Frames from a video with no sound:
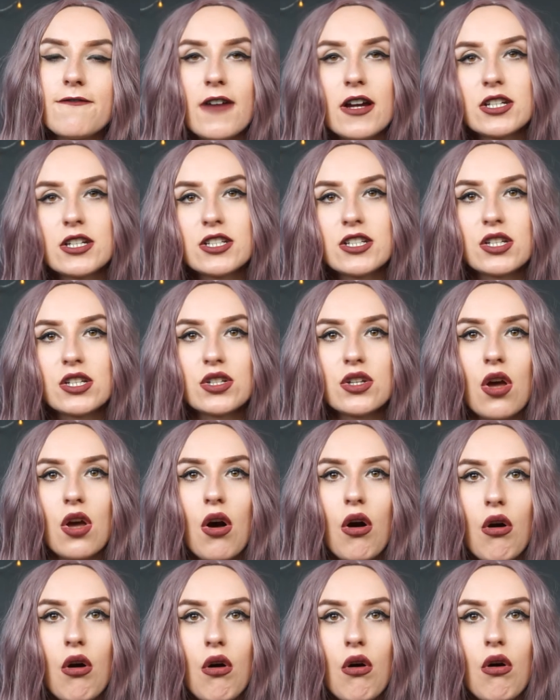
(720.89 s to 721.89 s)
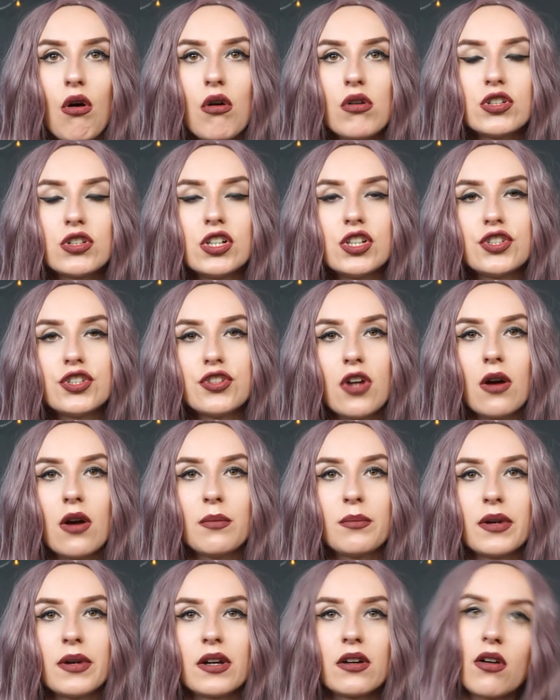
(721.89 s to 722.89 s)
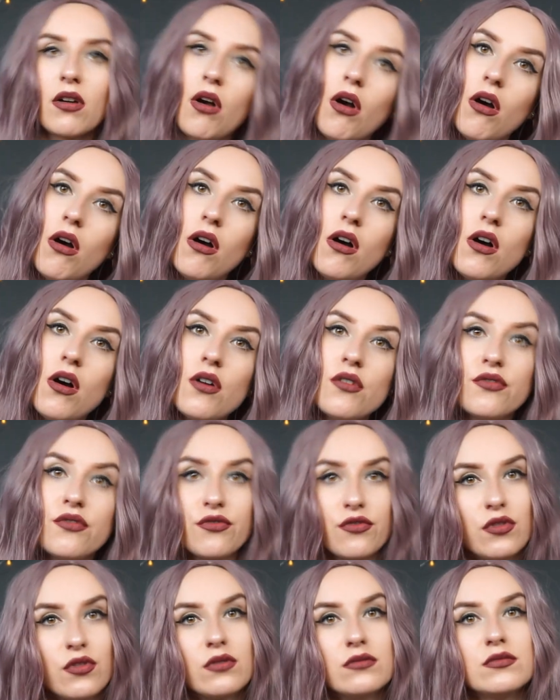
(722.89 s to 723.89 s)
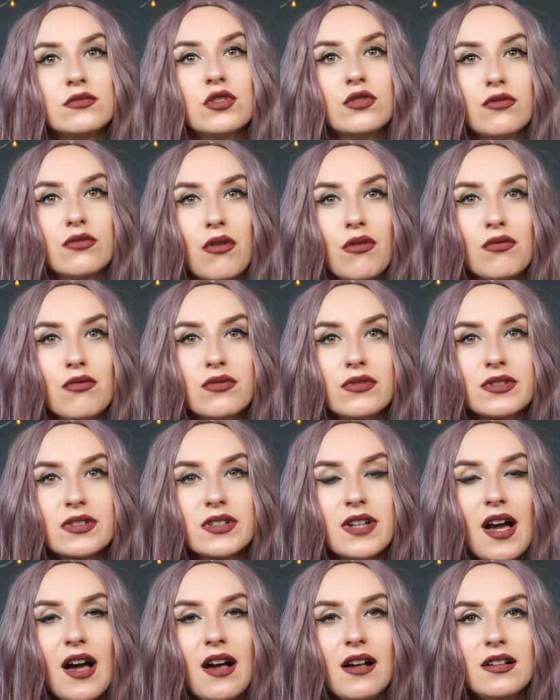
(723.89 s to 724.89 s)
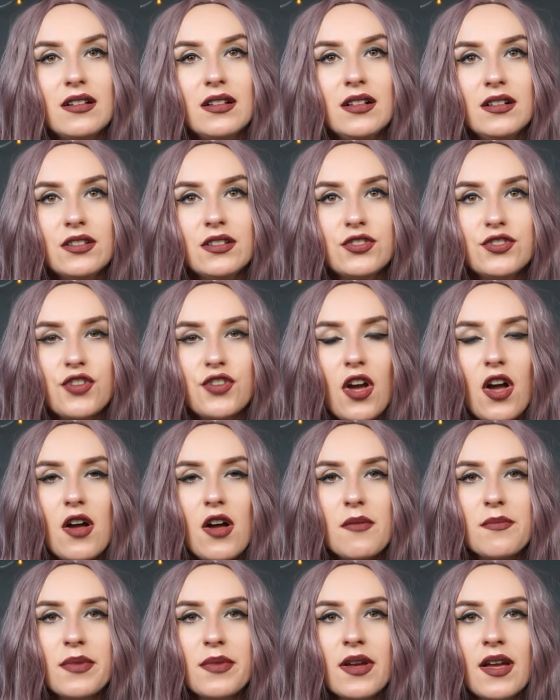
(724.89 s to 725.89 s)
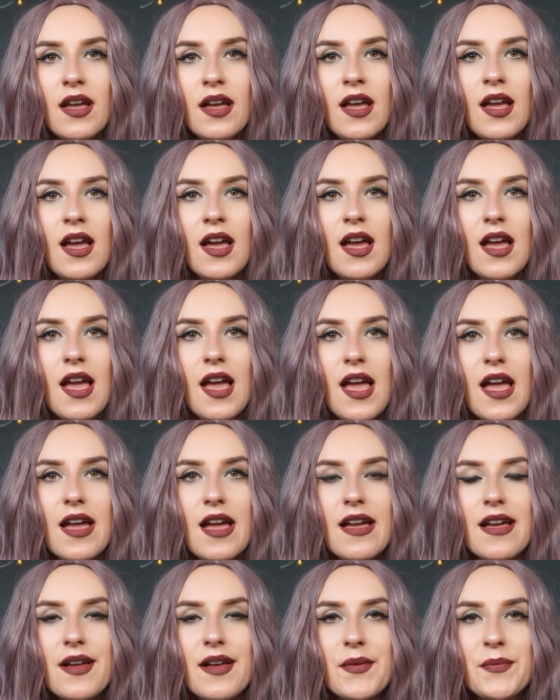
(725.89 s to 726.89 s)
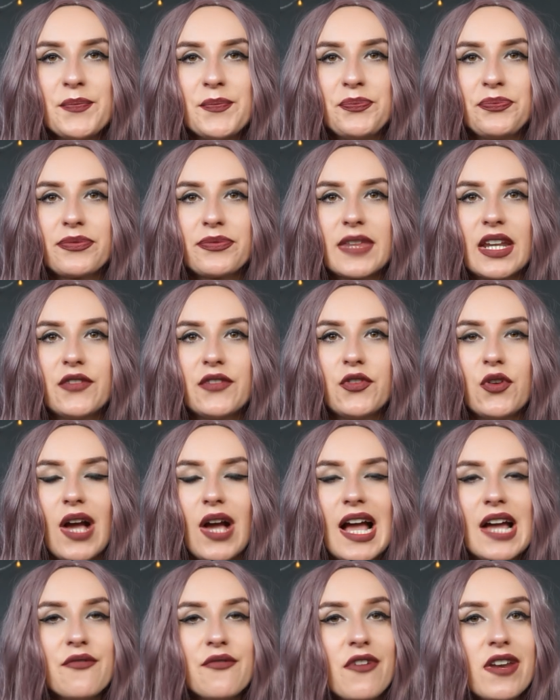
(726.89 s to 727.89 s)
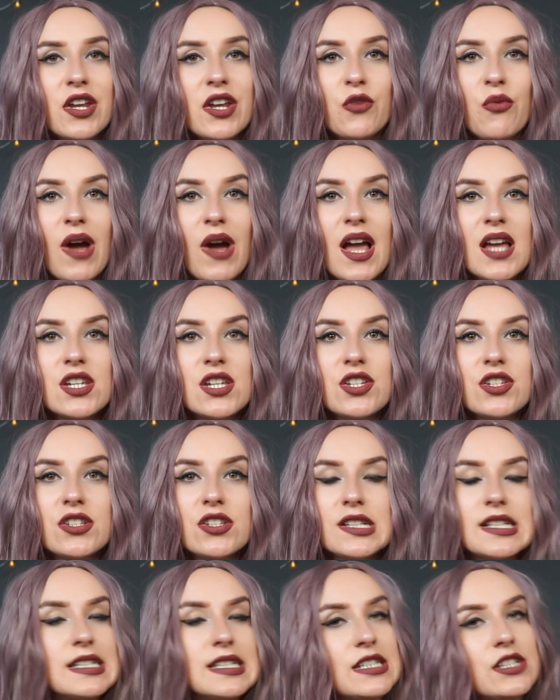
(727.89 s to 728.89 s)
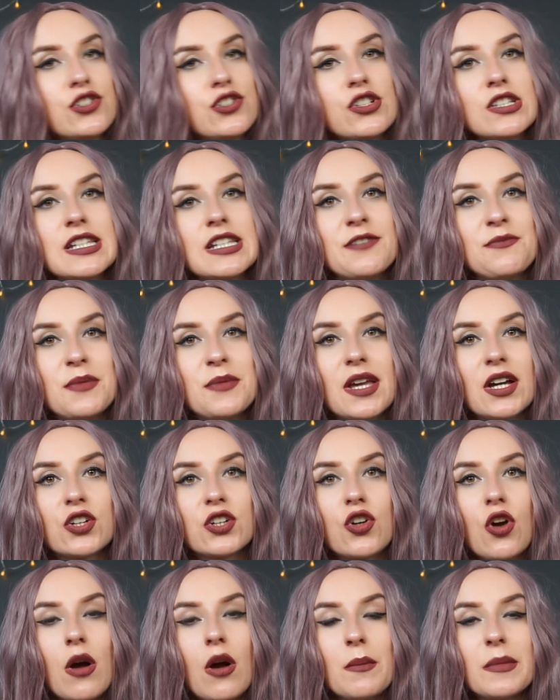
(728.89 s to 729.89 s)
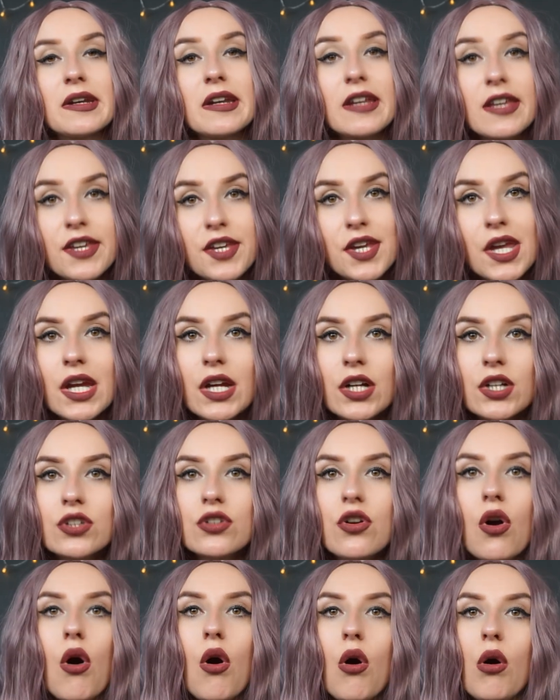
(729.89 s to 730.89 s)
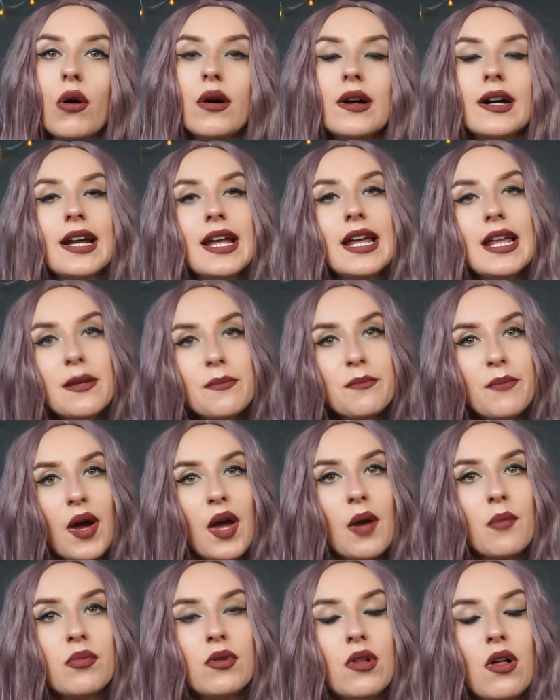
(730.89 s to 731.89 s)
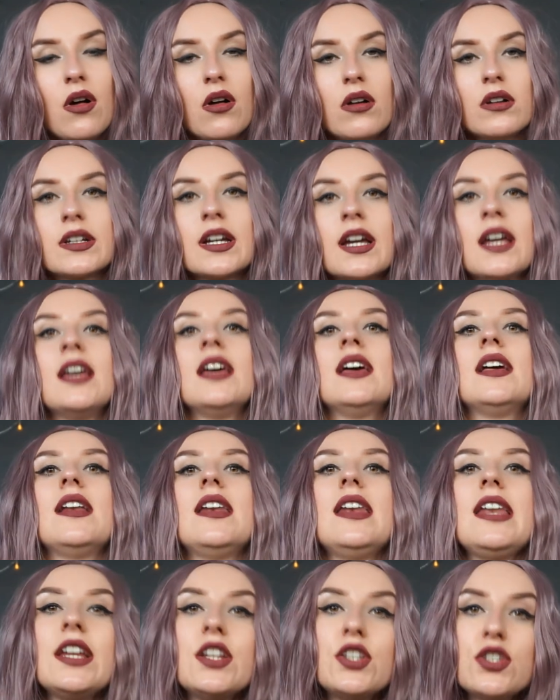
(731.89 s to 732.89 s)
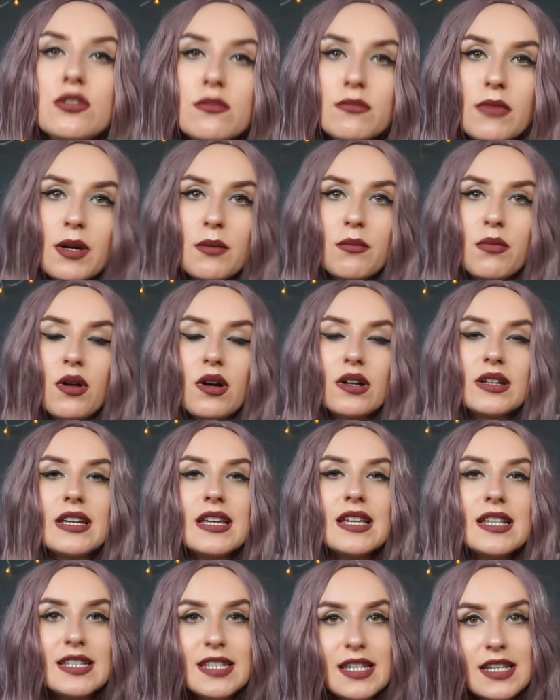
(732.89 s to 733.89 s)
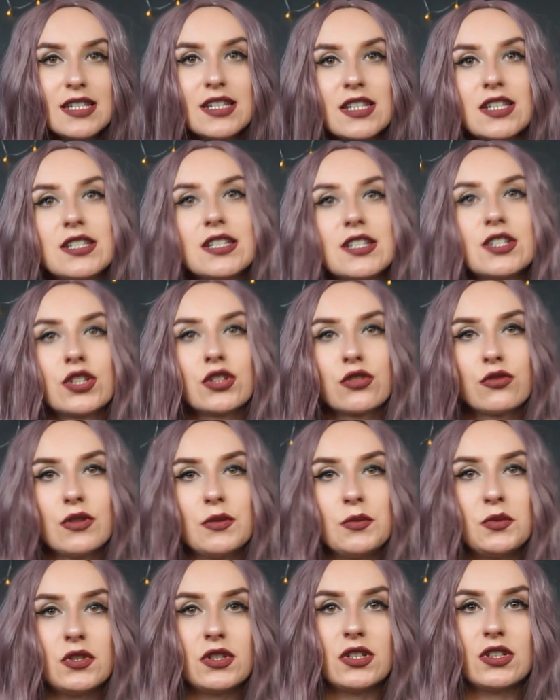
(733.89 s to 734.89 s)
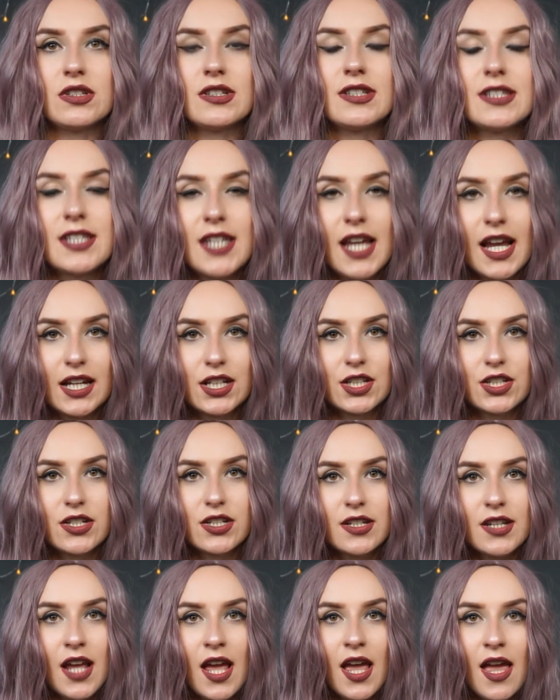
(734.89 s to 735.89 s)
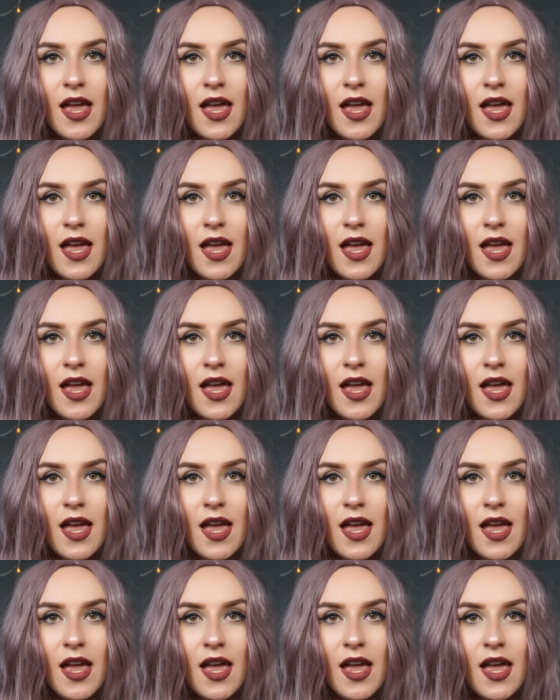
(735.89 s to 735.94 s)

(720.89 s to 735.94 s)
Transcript: fashion haul, shopping haul from Rosegal shop. Um, if you have any questions, just leave me a comment here or in my blog. Link to my blog is in the description section.